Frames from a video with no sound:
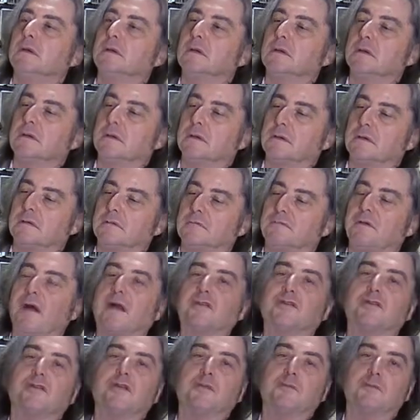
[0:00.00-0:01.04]
uh,
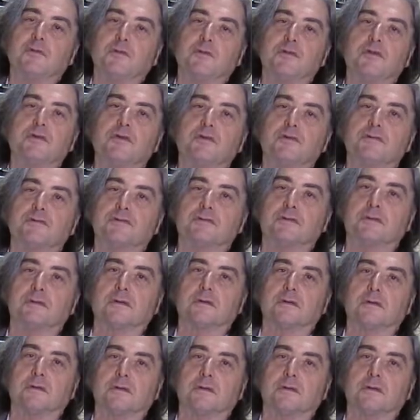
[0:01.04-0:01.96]
factory produced uh,